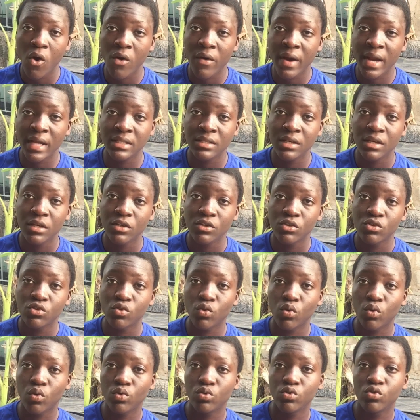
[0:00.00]
Alright,
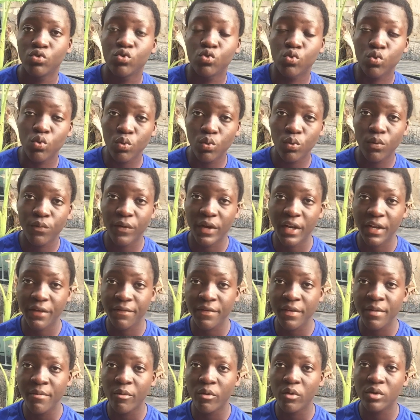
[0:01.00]
so 2 for the
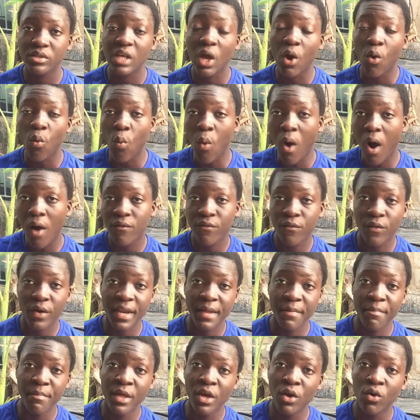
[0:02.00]
females and 1
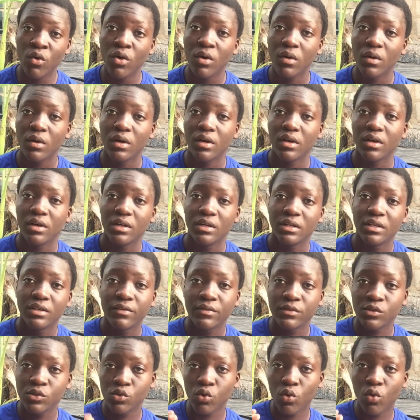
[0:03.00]
for the male.
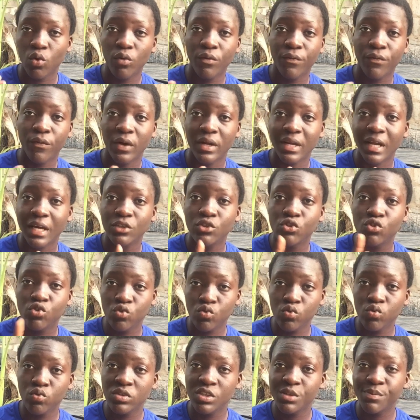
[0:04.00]
So for that
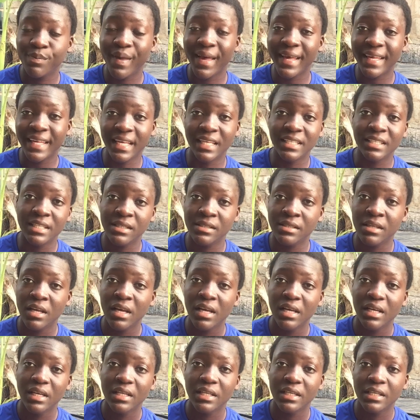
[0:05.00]
2 spare cages,
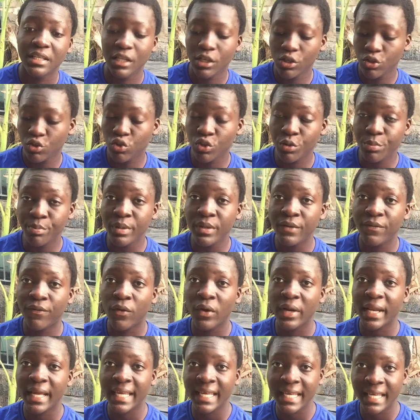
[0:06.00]
they should be
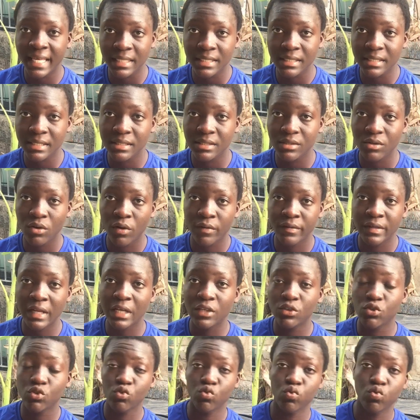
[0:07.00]
for the kids of
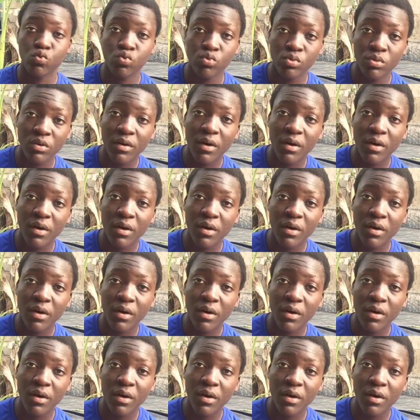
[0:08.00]
that 2